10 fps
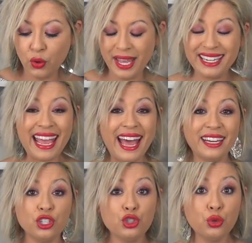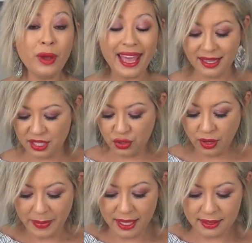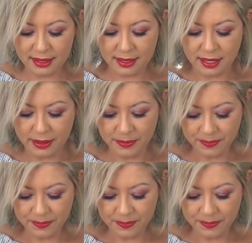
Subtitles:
Go ahead and add 2 eggs to the mix.